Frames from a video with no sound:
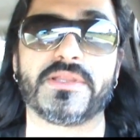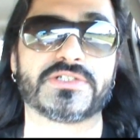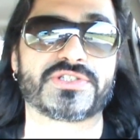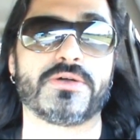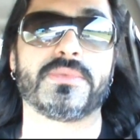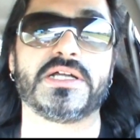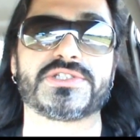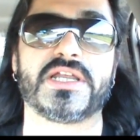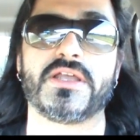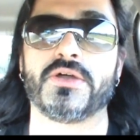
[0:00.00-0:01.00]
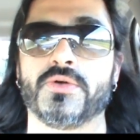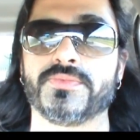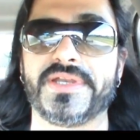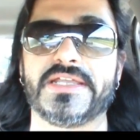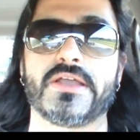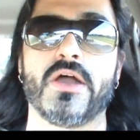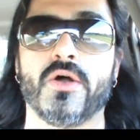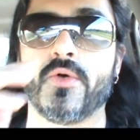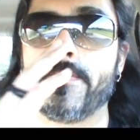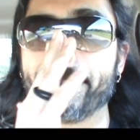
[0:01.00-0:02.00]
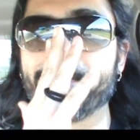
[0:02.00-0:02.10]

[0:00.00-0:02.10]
I mean, there's so much. I know Nico,